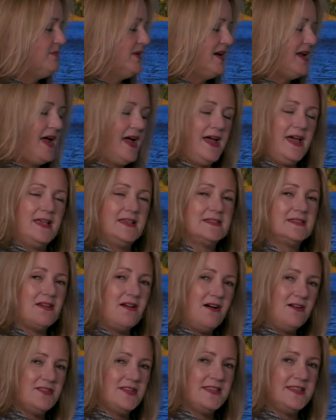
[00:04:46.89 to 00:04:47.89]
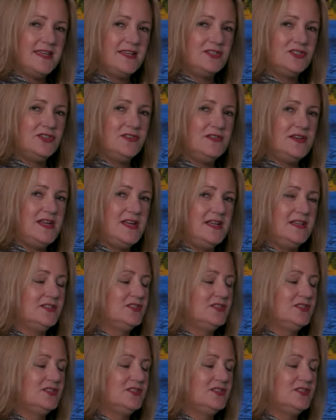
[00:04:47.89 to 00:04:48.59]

but it has all the things you need.